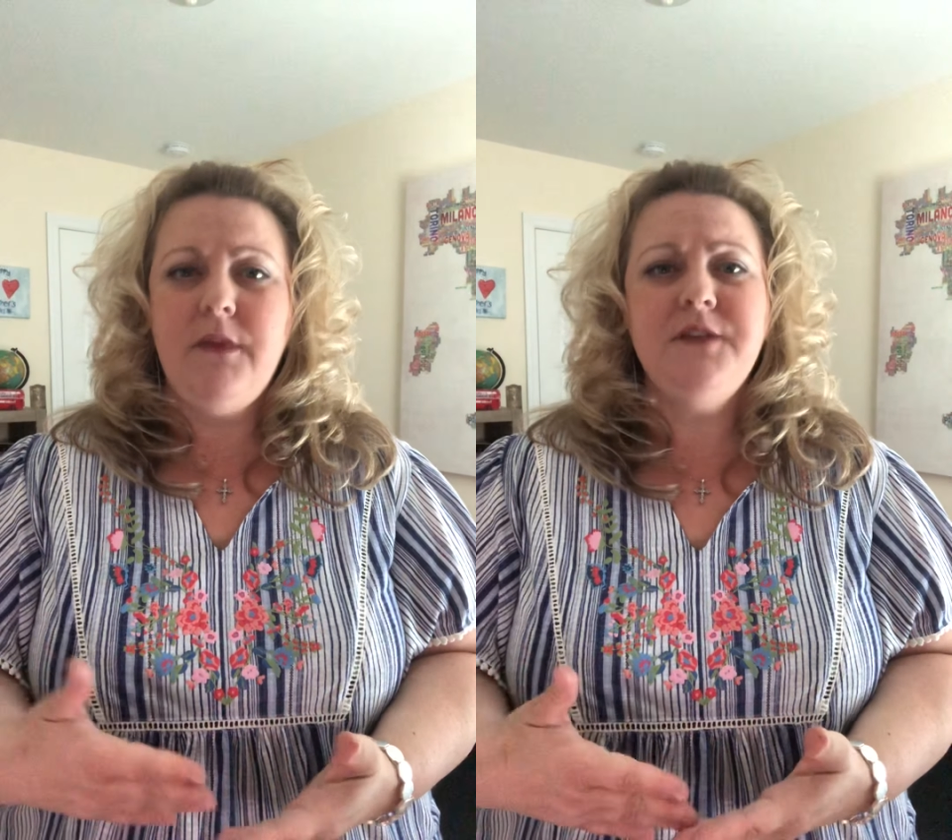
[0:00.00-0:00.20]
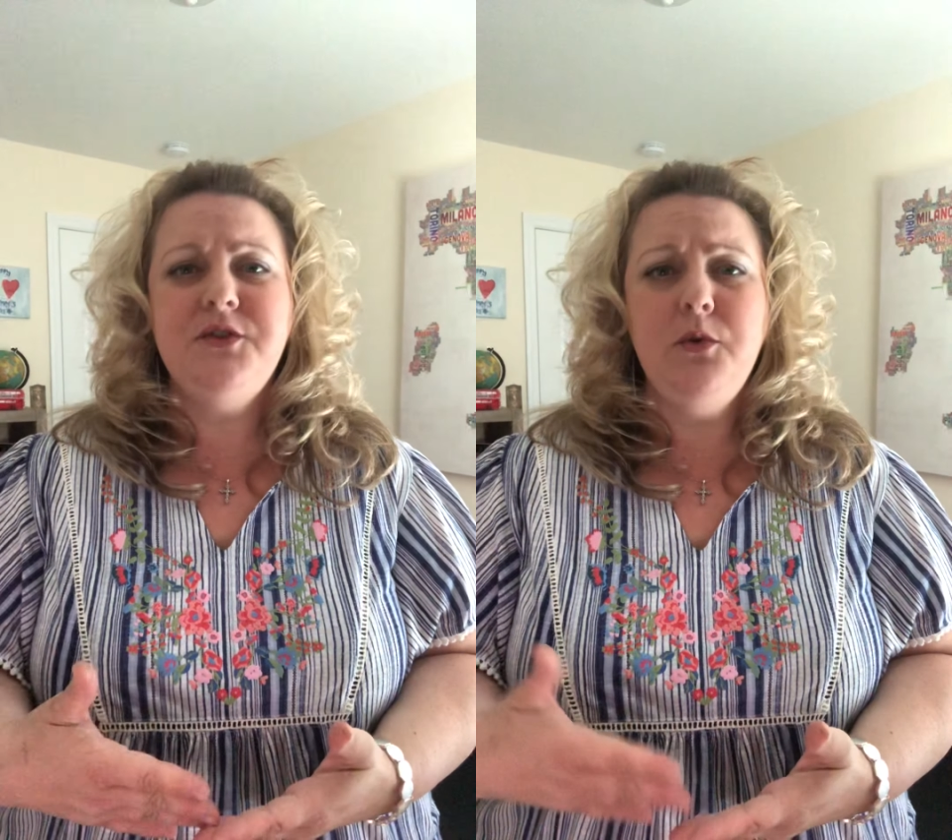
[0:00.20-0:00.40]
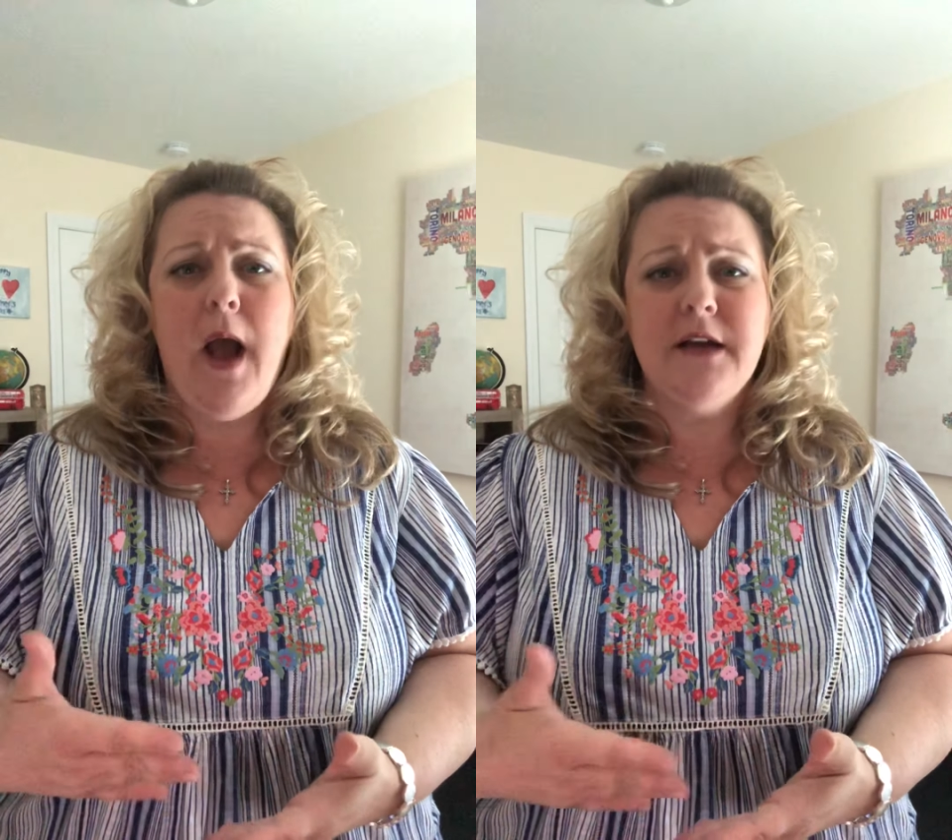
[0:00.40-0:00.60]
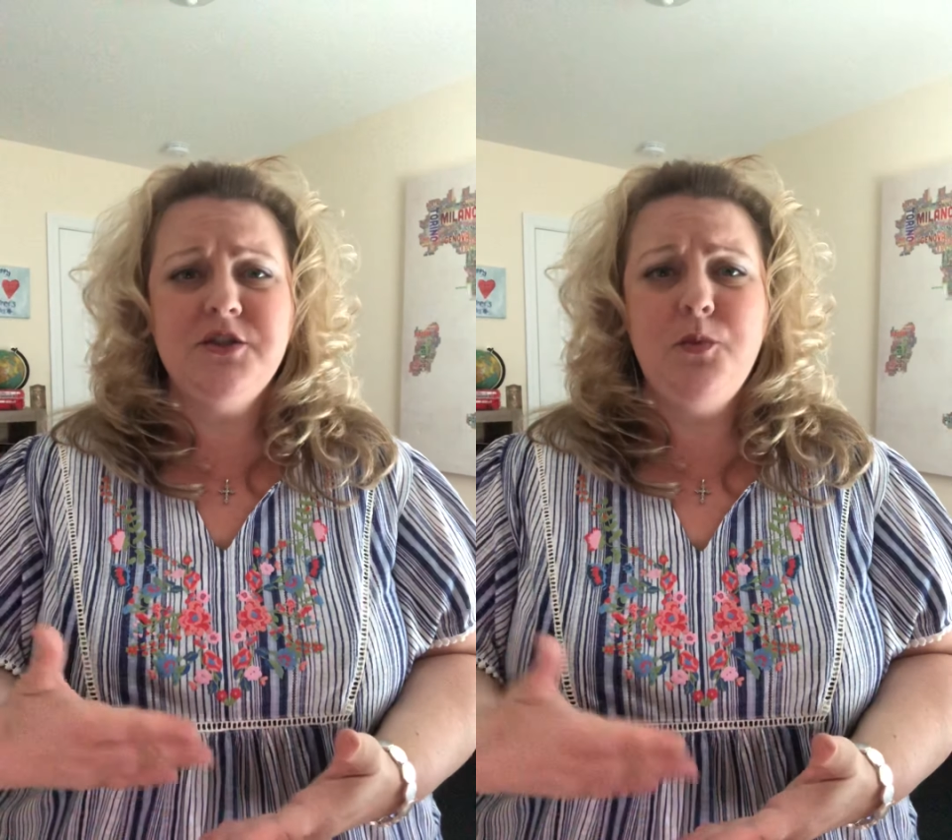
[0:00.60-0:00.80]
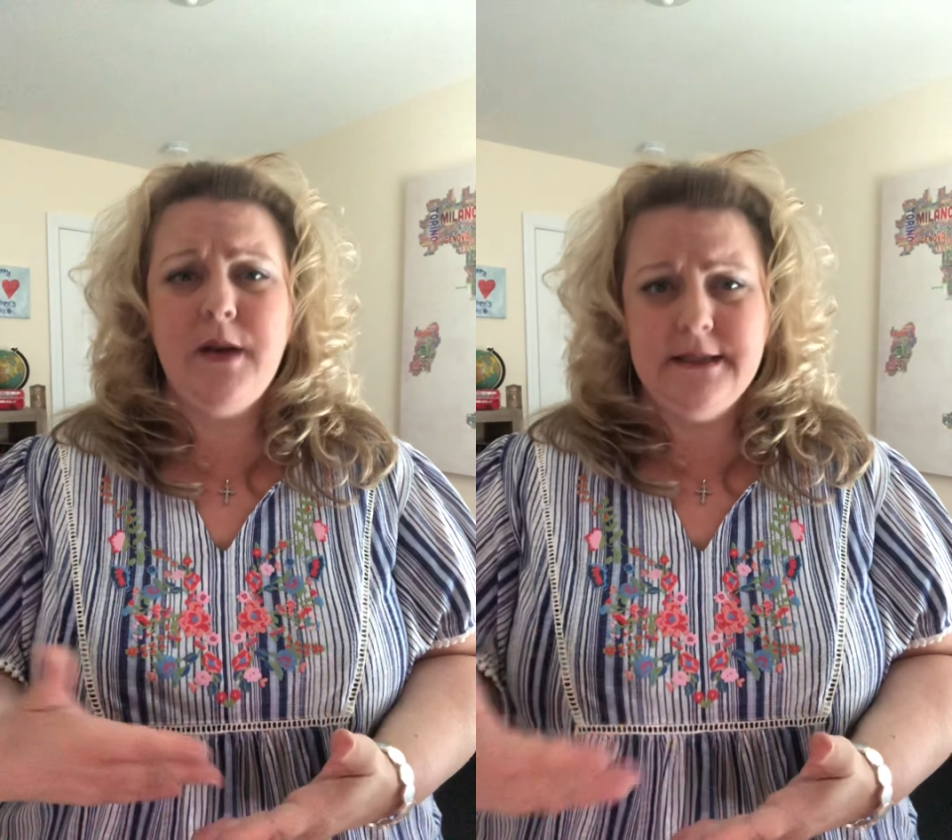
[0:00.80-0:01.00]
So you
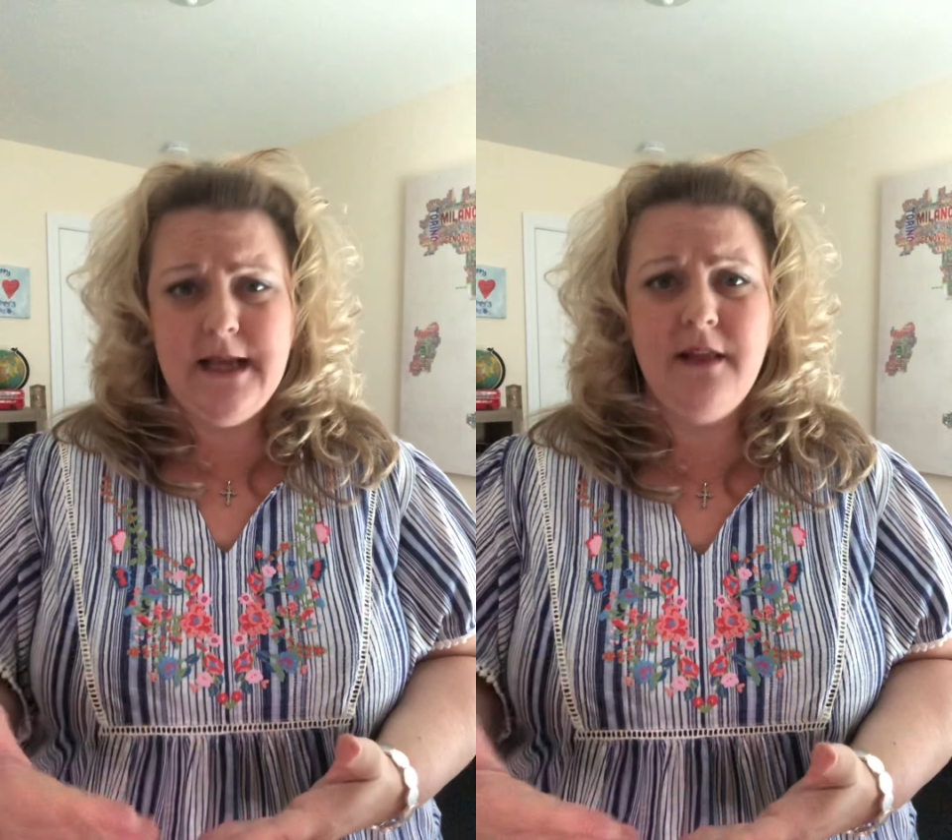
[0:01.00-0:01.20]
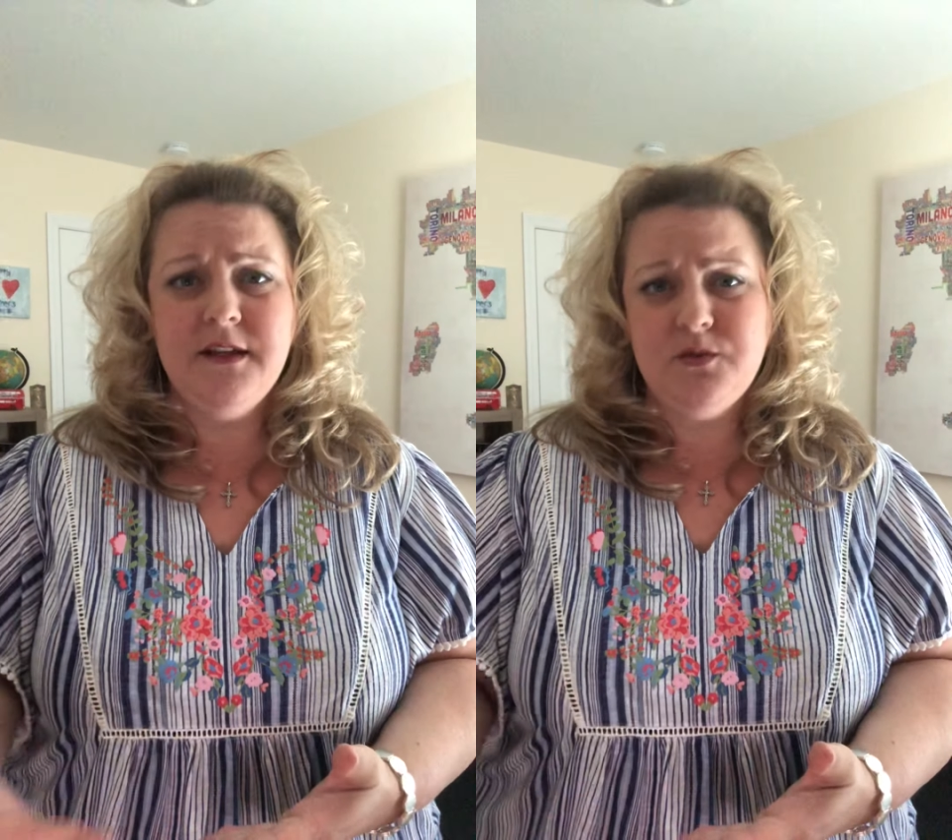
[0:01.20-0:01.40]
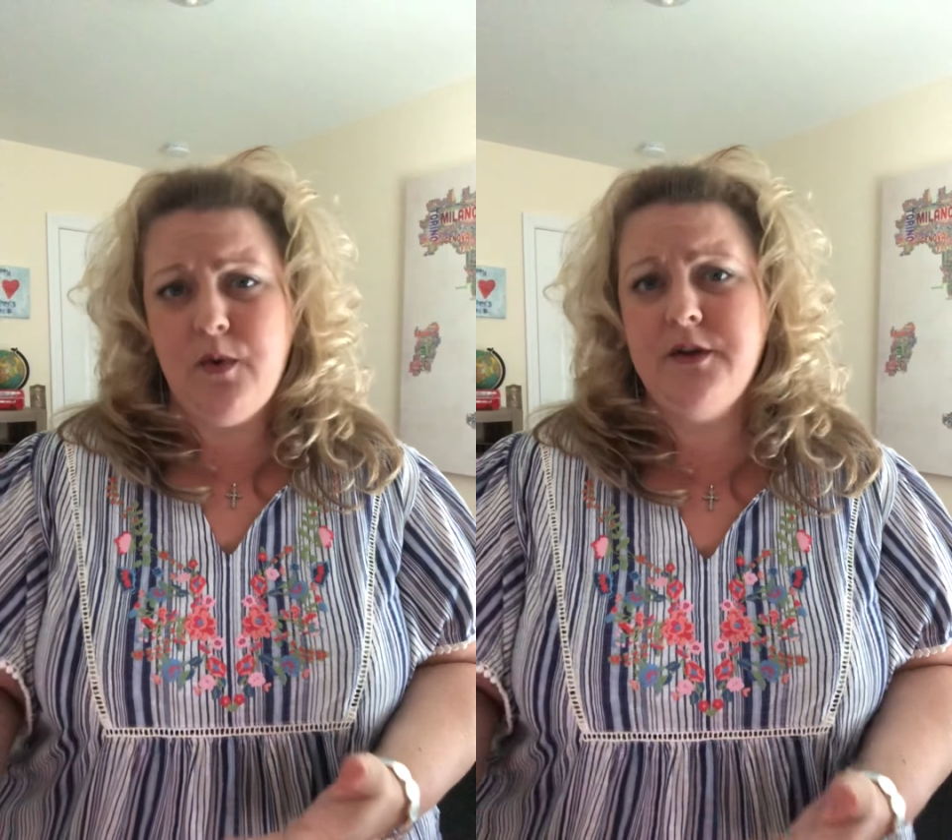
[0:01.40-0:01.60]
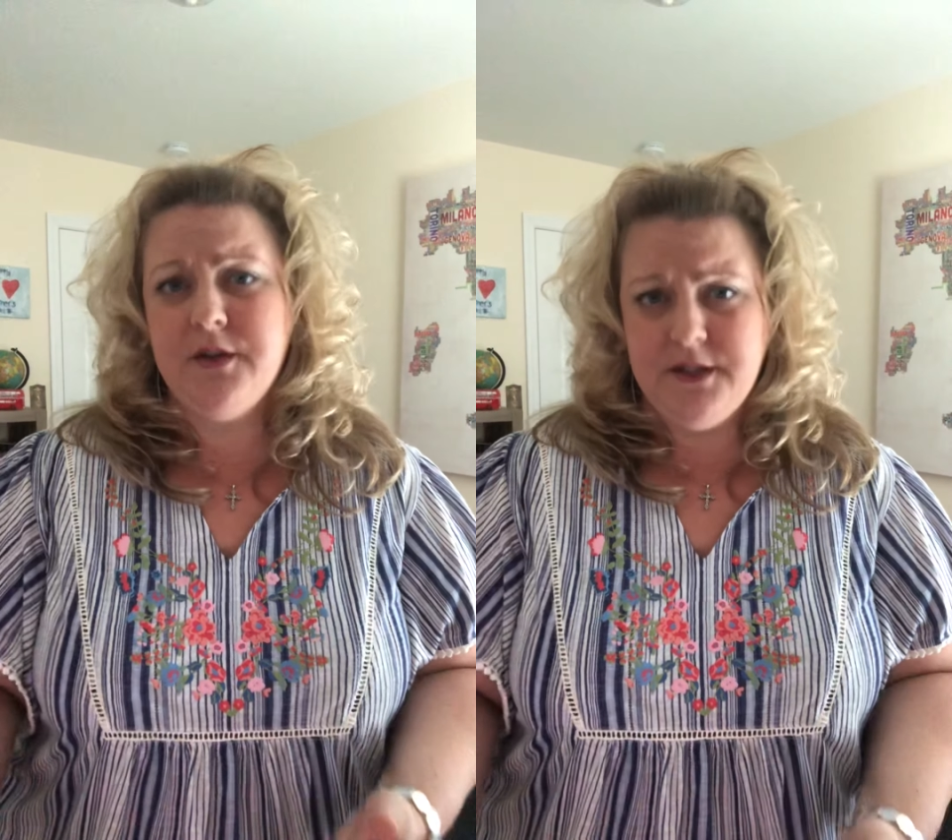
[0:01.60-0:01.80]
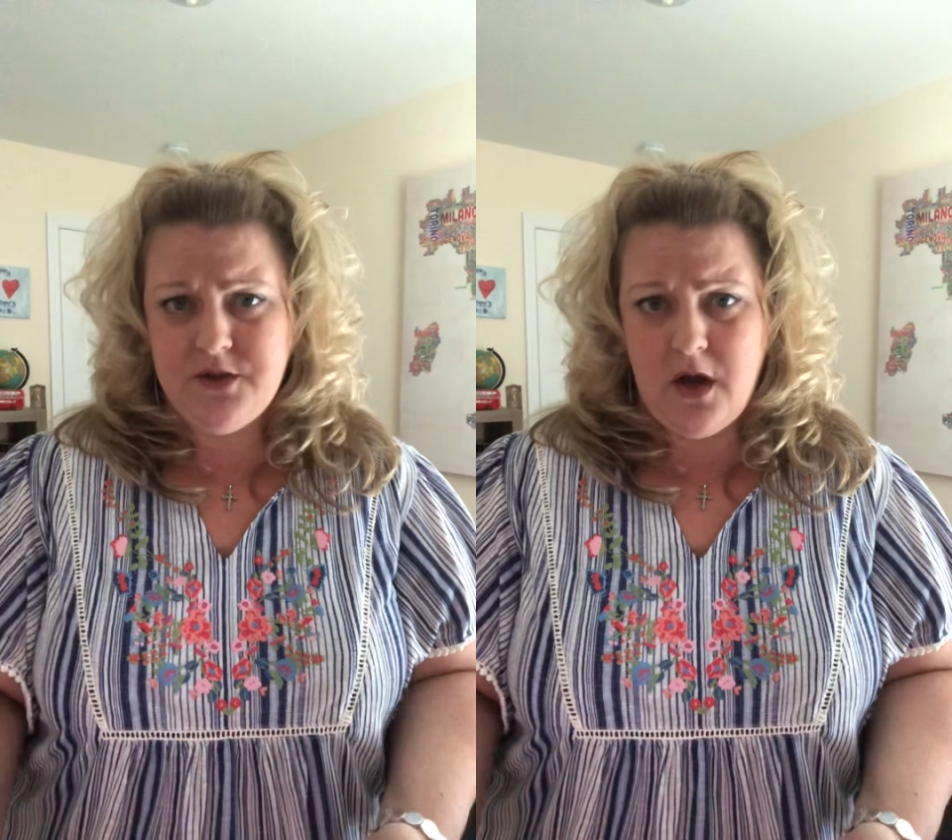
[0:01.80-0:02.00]
actually want to tell us what you're
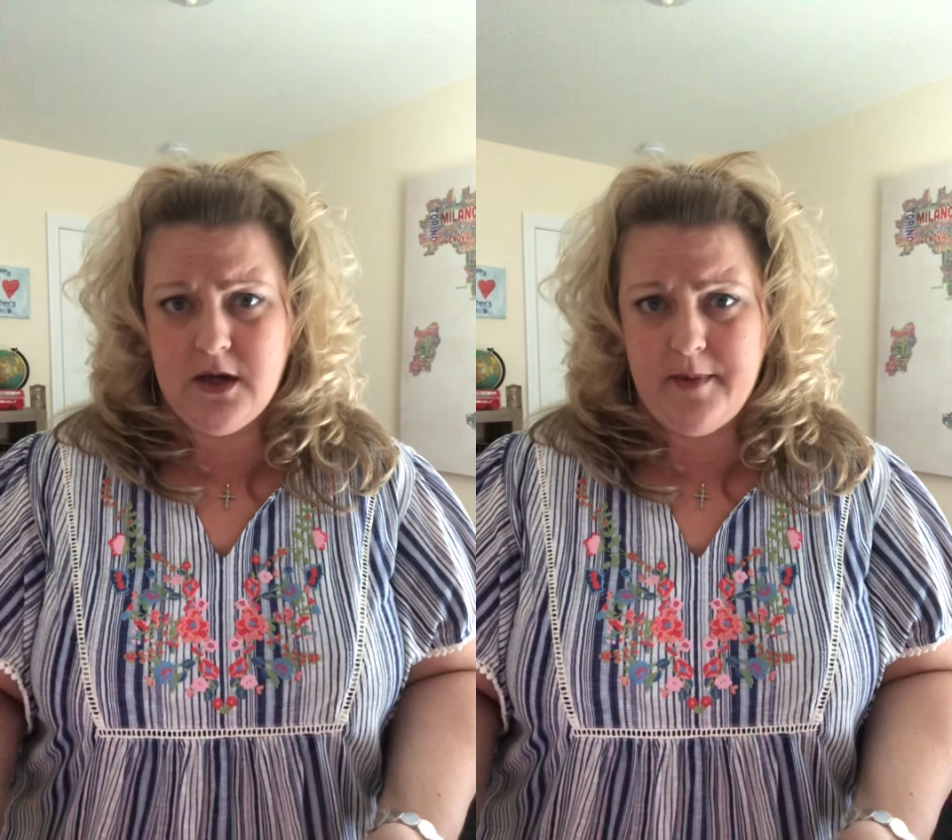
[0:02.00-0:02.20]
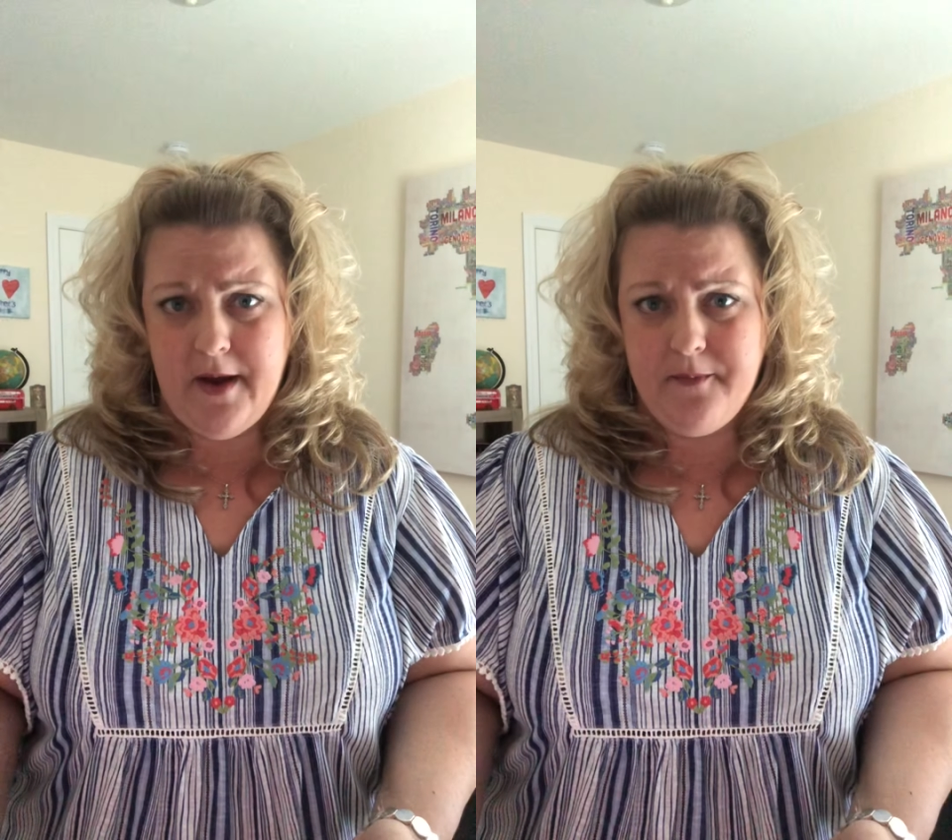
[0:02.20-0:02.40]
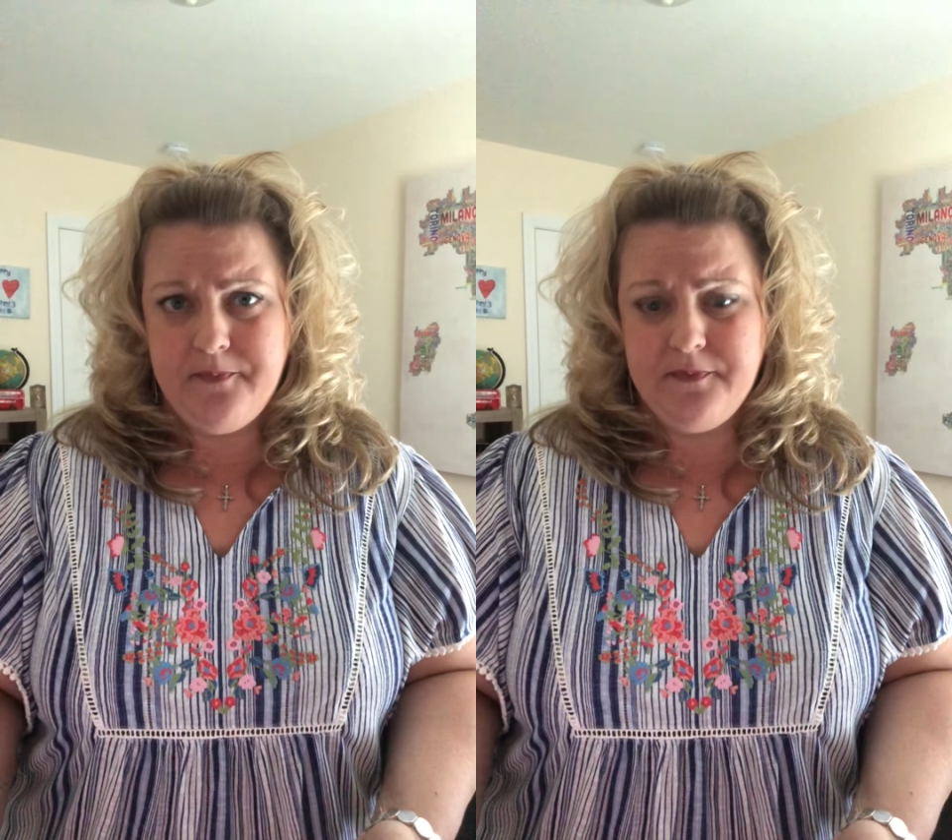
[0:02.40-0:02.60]
going to talk about.